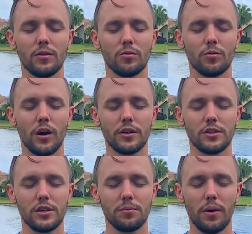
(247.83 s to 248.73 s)

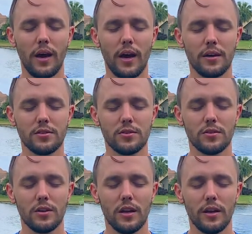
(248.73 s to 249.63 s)
rushing past
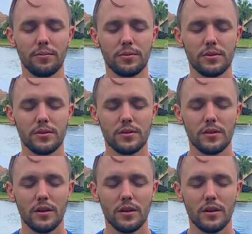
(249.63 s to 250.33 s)
your lips